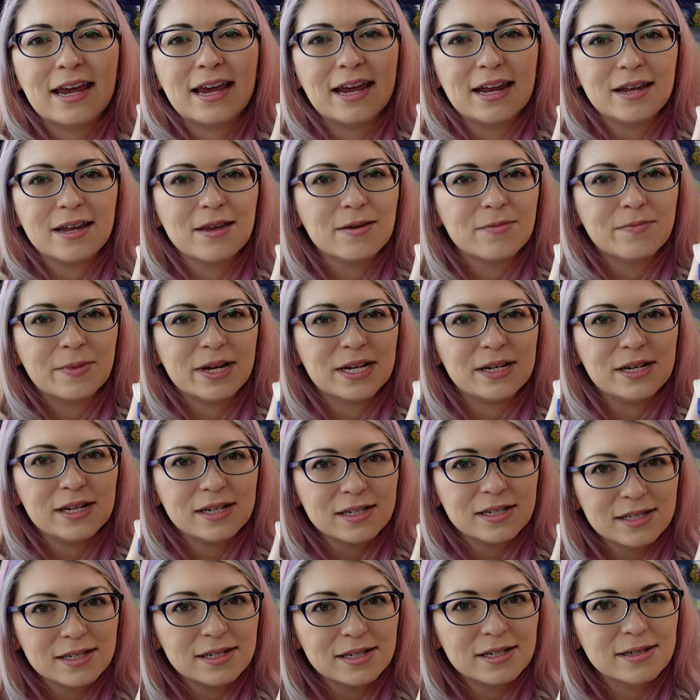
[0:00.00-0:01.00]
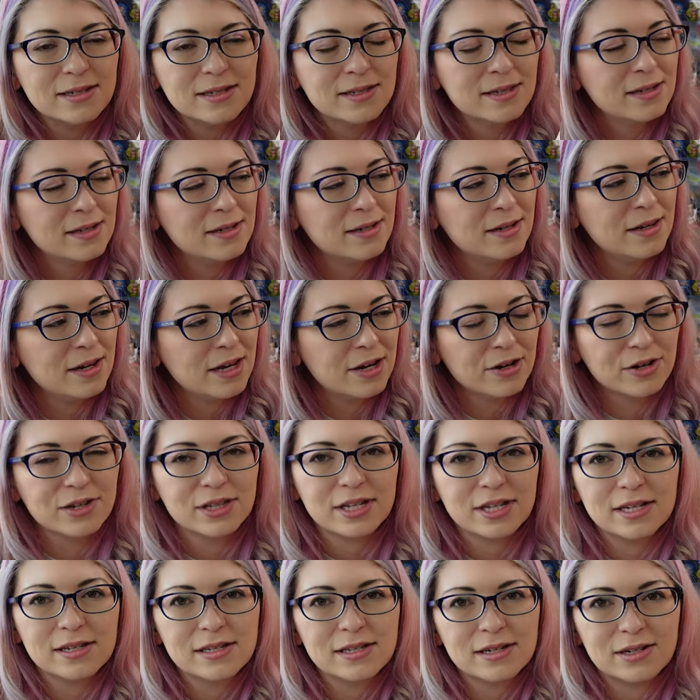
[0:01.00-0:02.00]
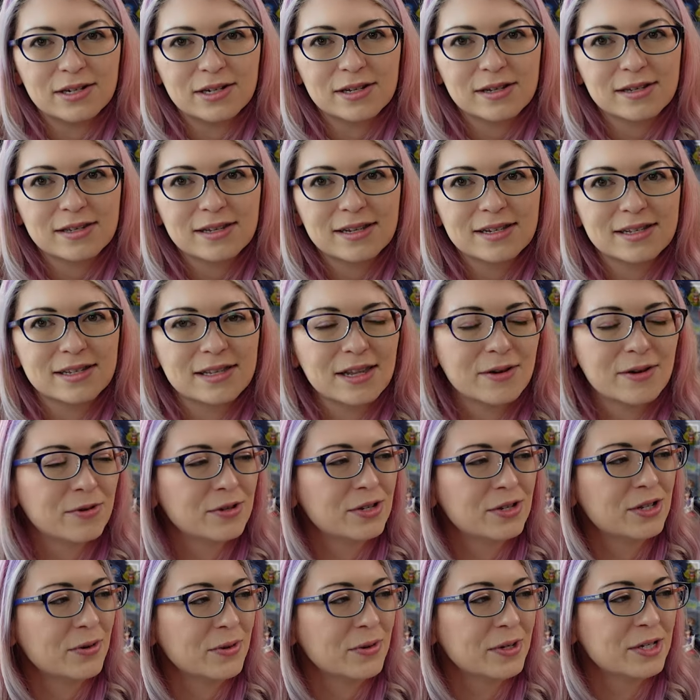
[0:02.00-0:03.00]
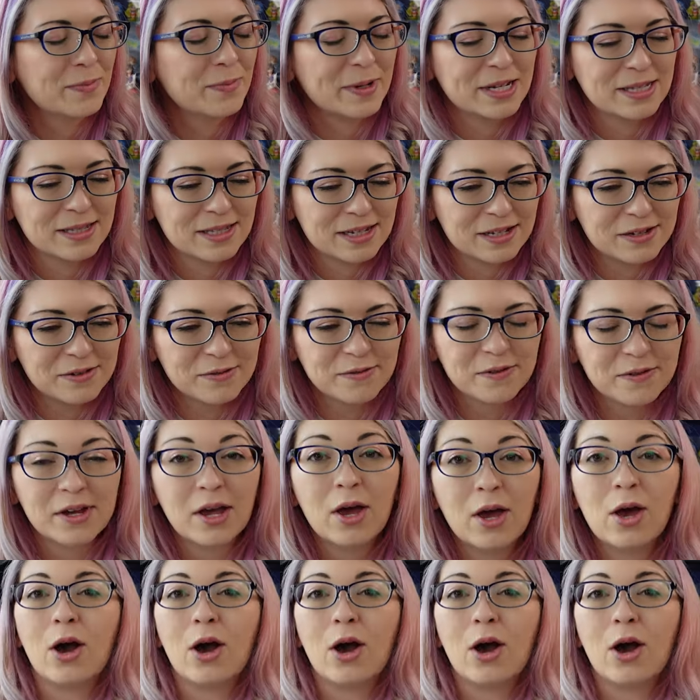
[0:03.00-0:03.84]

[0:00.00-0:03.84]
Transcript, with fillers: any of my nieces near these dolls because they were so expensive.